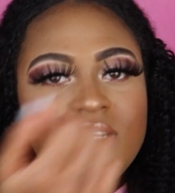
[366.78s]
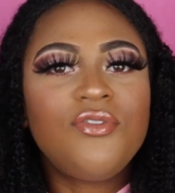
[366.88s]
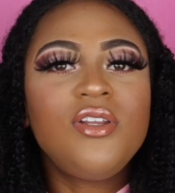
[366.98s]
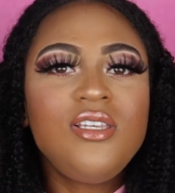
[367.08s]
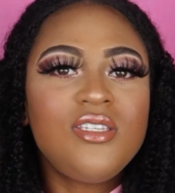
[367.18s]

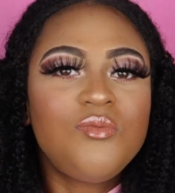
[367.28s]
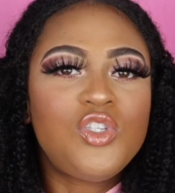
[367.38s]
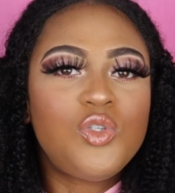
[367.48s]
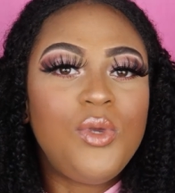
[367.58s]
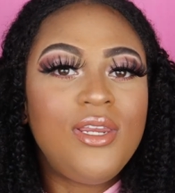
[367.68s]
Definitely some
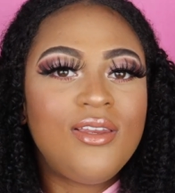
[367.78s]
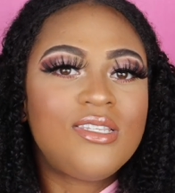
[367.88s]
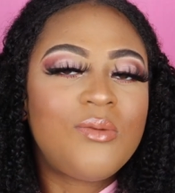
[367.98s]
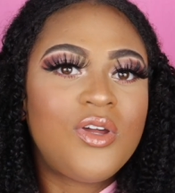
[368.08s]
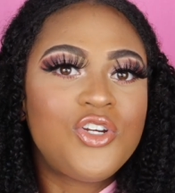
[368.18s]

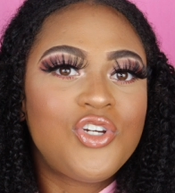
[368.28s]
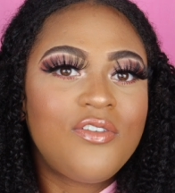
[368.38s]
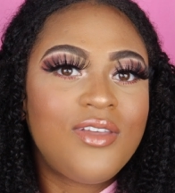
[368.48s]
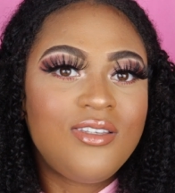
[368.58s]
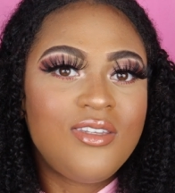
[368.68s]
sweetness. I'm not sure
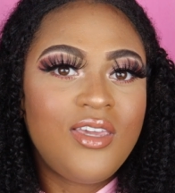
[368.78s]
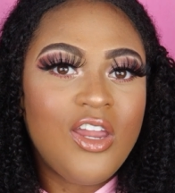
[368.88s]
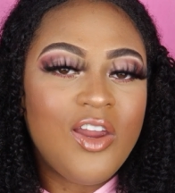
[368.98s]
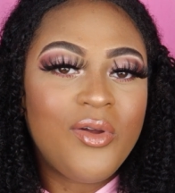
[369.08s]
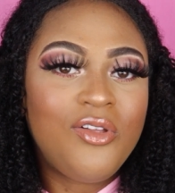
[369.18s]
if that's the
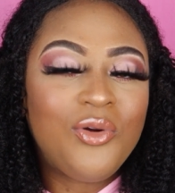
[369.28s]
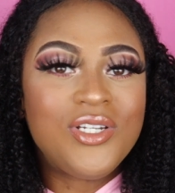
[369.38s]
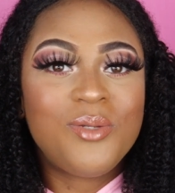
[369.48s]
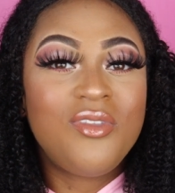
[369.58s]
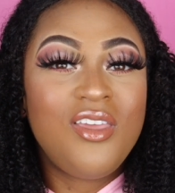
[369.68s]
caramel or
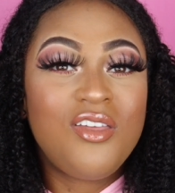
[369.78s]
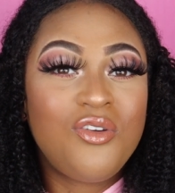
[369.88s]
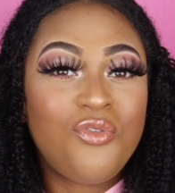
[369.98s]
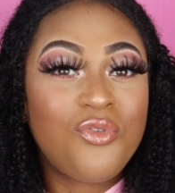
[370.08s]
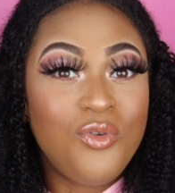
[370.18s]
some of the
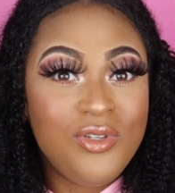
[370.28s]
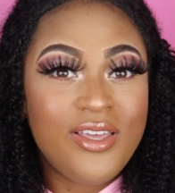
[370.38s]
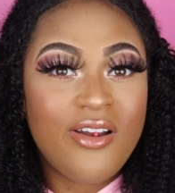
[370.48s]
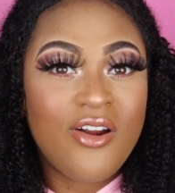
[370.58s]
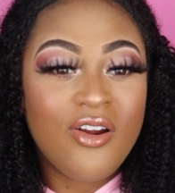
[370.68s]
other fruits
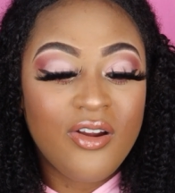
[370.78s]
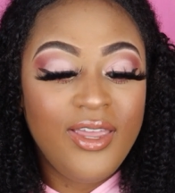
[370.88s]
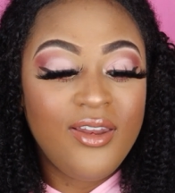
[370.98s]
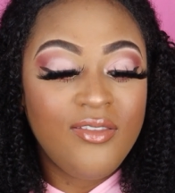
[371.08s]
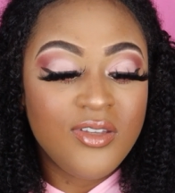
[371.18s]
that are
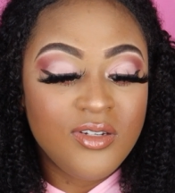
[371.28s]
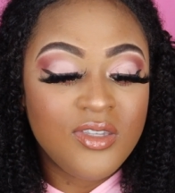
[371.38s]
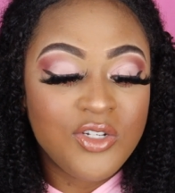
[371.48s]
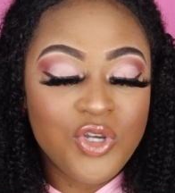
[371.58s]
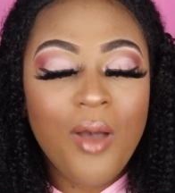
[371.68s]
in
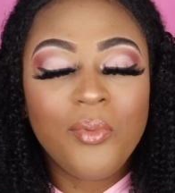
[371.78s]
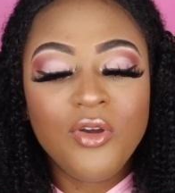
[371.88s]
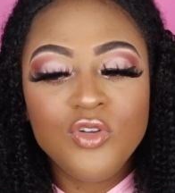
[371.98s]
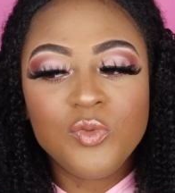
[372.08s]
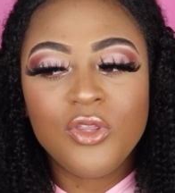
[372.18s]
the top
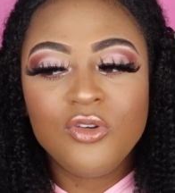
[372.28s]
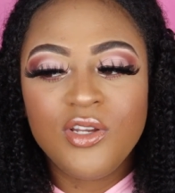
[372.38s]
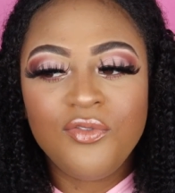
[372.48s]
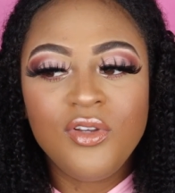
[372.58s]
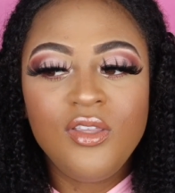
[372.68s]
notes, but there's
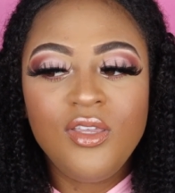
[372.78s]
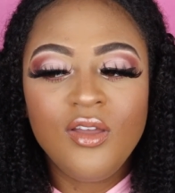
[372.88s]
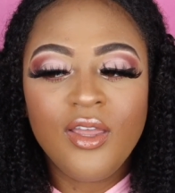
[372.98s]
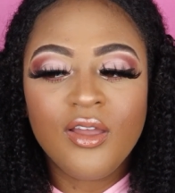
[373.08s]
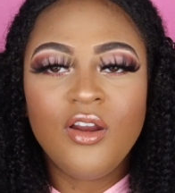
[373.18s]
definitely
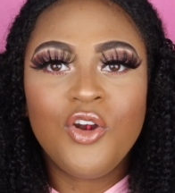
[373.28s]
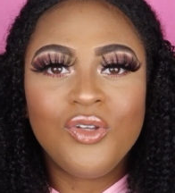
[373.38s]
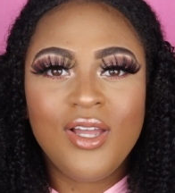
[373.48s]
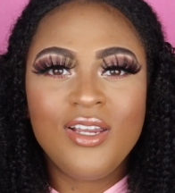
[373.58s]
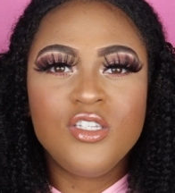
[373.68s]
like an underlying